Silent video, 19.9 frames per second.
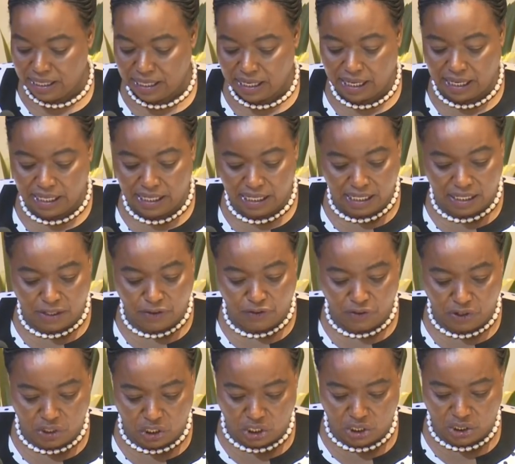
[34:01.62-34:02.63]
can eat
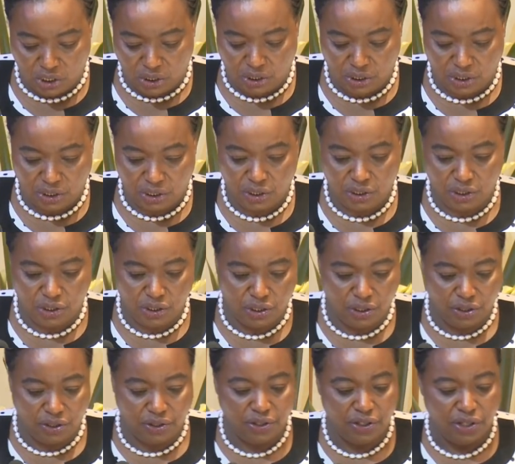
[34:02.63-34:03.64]
fish, you
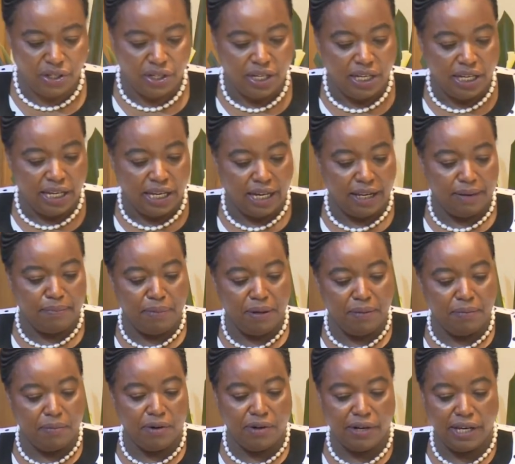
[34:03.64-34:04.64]
know, and be
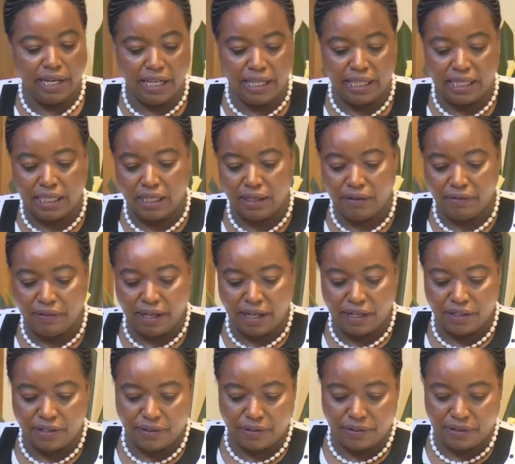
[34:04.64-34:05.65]
more healthy. We
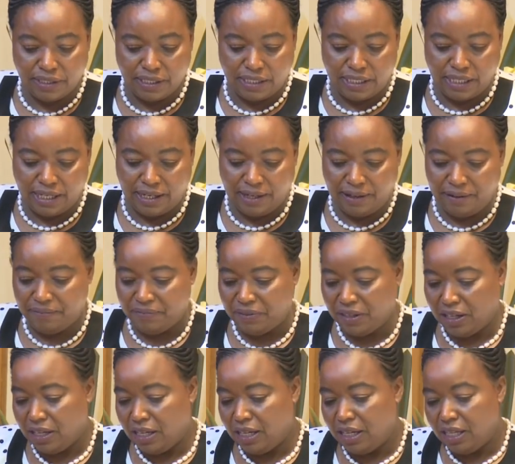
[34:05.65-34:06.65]
are told uh,
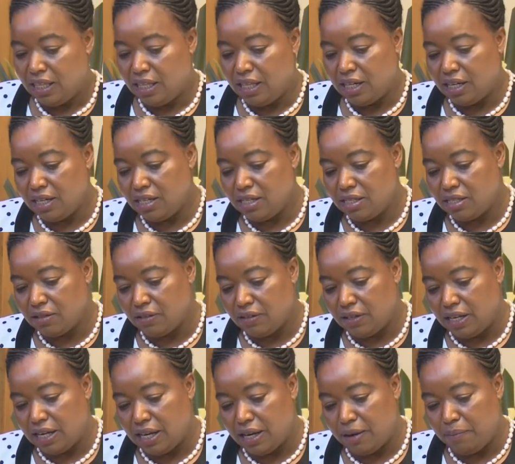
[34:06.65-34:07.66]
the
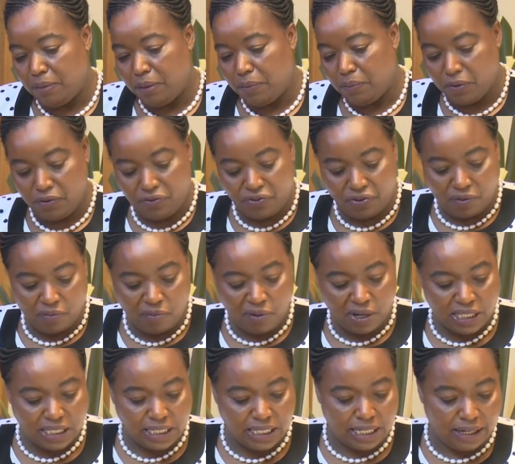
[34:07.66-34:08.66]
reason uh, people from
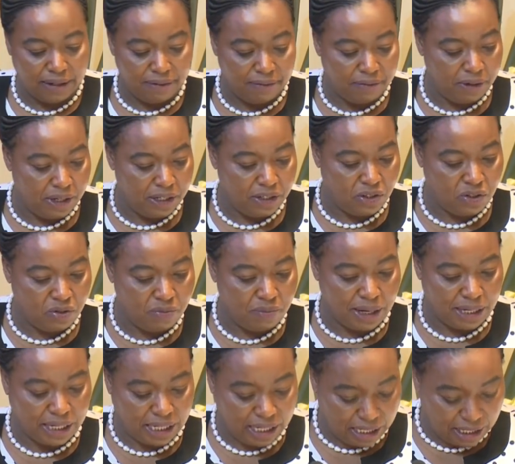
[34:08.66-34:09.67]
Western went to
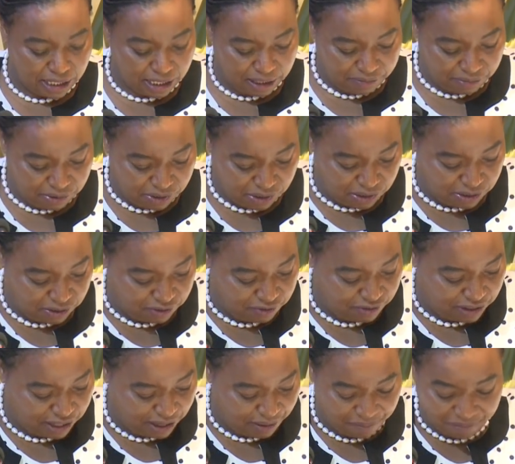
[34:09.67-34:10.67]
Makerere, most
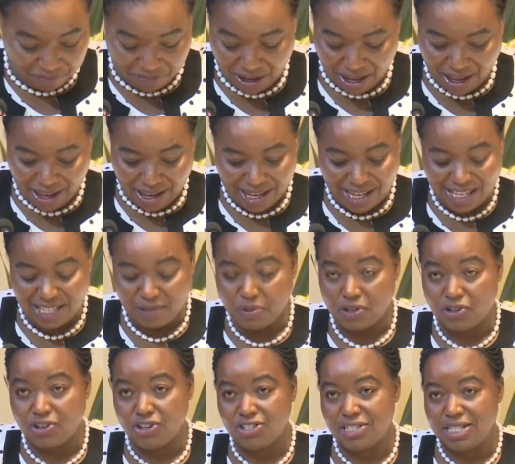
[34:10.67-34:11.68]
of them, is
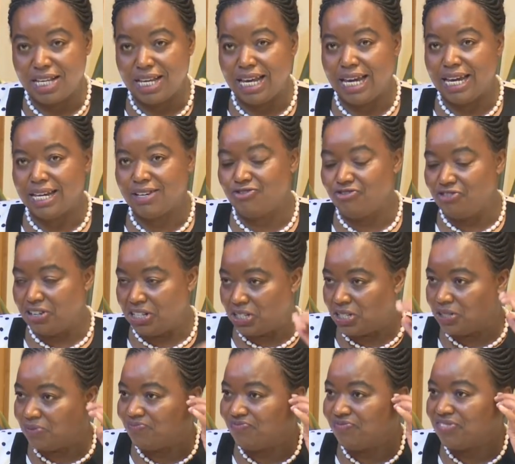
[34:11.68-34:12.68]
because they ate
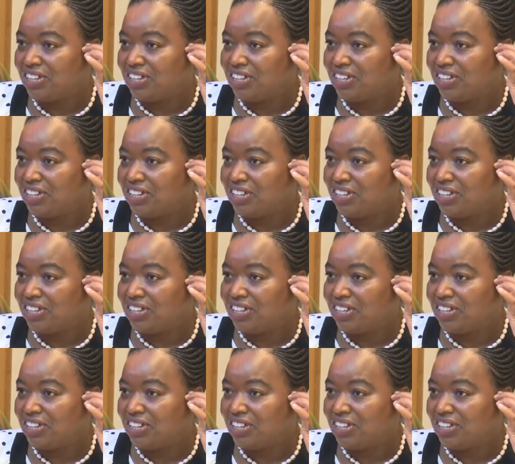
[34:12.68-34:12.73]
fish.